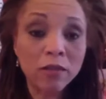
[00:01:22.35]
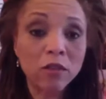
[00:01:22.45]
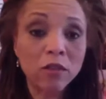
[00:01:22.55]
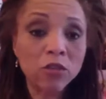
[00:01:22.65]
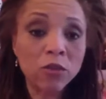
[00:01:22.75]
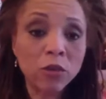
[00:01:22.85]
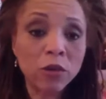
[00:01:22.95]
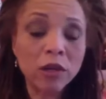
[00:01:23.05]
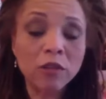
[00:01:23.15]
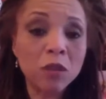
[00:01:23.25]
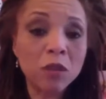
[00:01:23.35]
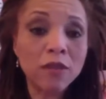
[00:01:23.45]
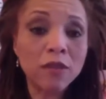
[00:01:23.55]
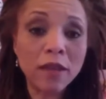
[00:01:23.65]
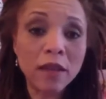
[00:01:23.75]
the story as much as I
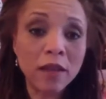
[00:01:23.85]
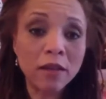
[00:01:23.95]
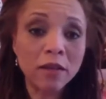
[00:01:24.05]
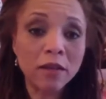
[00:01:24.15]
can.